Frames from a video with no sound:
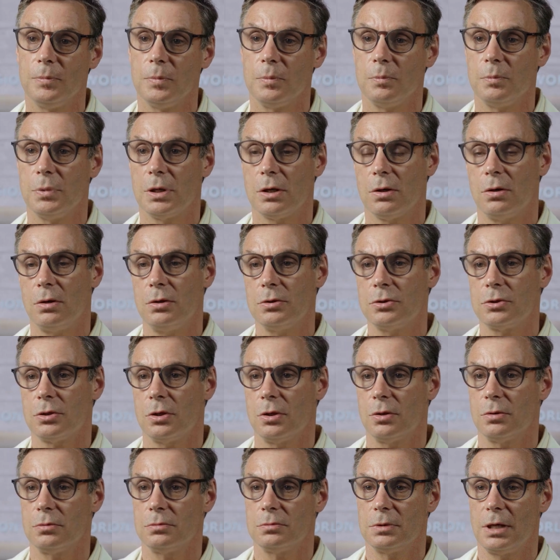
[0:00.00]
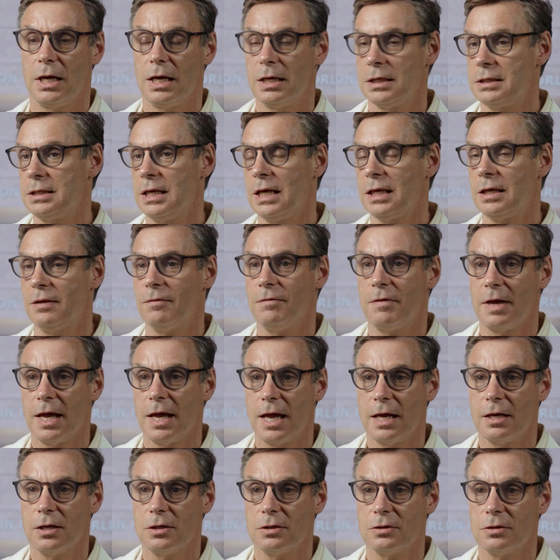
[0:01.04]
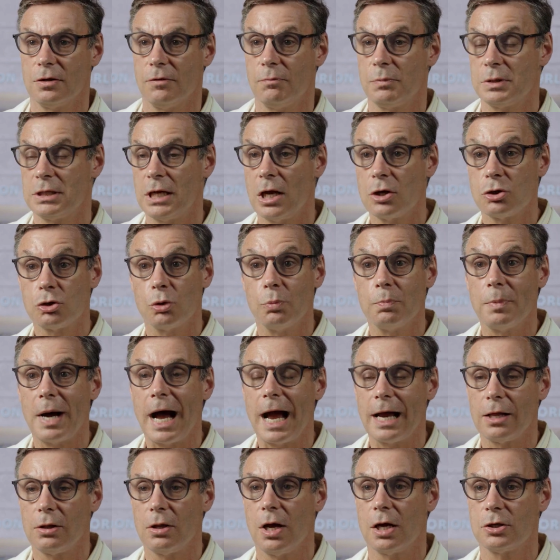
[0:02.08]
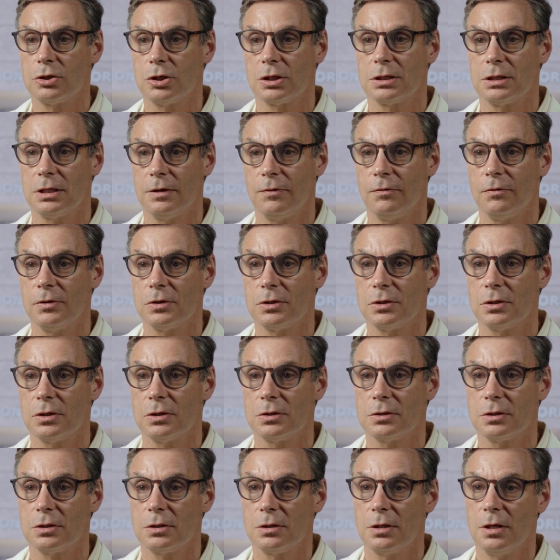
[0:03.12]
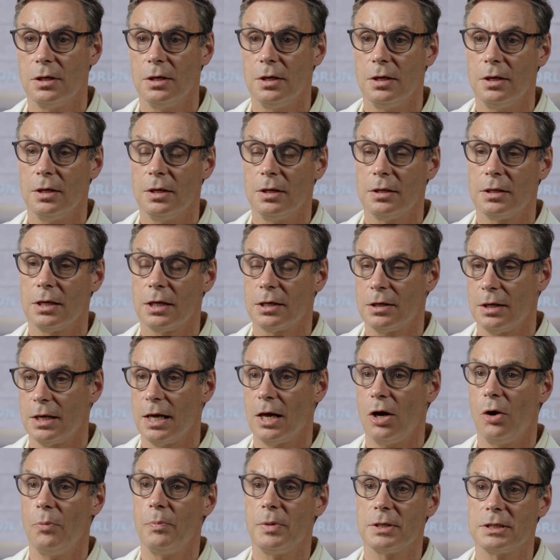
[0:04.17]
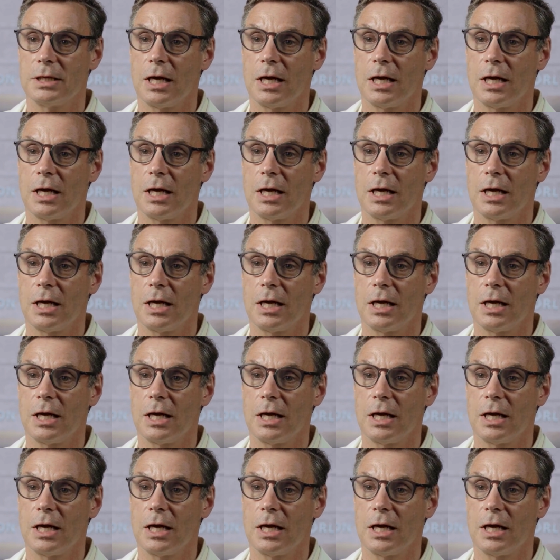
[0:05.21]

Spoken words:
but also how to take advantage of potential biologic differences that could help us